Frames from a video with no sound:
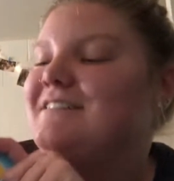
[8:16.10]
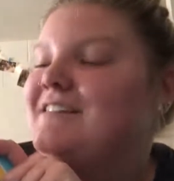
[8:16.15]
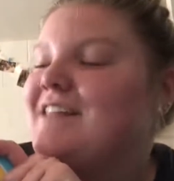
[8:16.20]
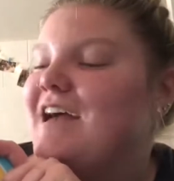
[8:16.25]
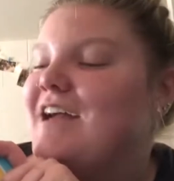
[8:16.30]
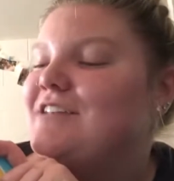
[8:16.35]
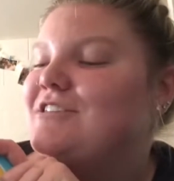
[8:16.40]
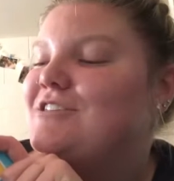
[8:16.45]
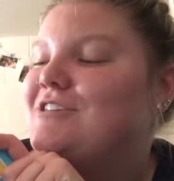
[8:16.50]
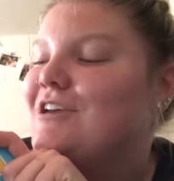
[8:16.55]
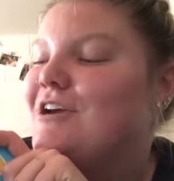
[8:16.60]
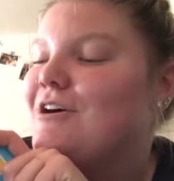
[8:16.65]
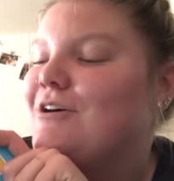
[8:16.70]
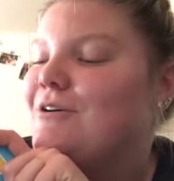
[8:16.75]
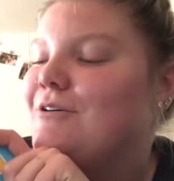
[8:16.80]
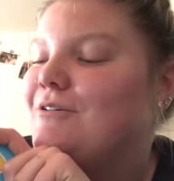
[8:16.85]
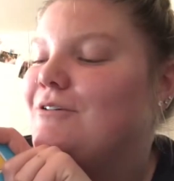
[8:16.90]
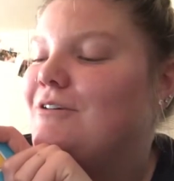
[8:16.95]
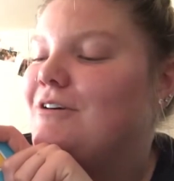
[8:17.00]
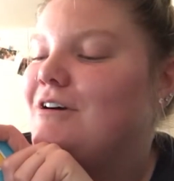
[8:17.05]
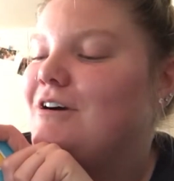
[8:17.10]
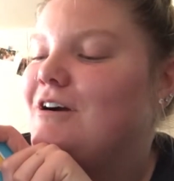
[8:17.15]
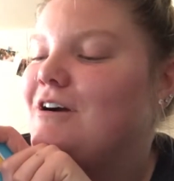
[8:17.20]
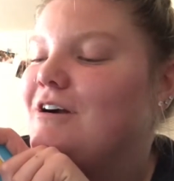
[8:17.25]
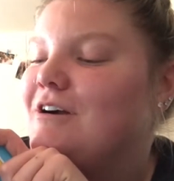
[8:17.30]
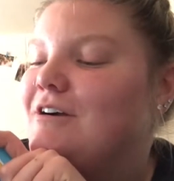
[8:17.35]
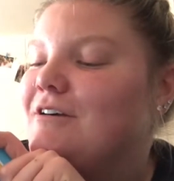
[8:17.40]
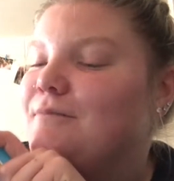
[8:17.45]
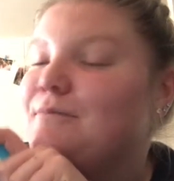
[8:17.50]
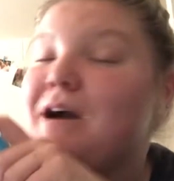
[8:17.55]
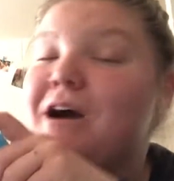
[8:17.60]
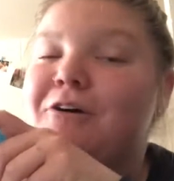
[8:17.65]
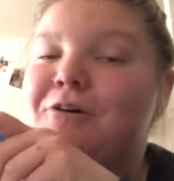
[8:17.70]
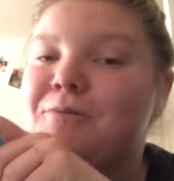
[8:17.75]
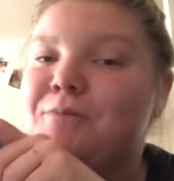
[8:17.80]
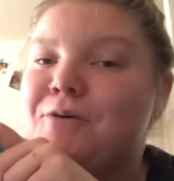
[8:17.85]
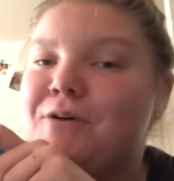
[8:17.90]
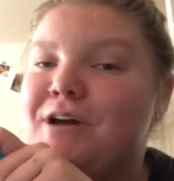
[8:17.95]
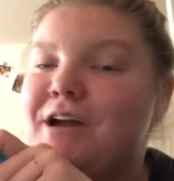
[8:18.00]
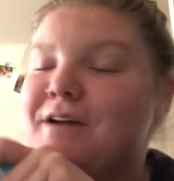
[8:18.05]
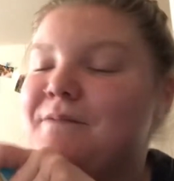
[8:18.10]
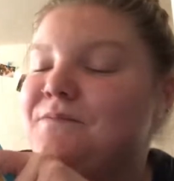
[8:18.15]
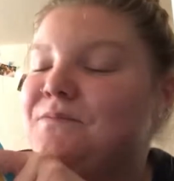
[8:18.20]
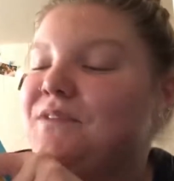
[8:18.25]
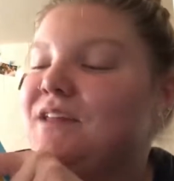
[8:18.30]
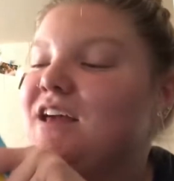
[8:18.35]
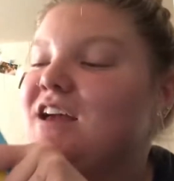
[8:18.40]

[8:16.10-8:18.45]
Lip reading: slideshow or PowerPoint,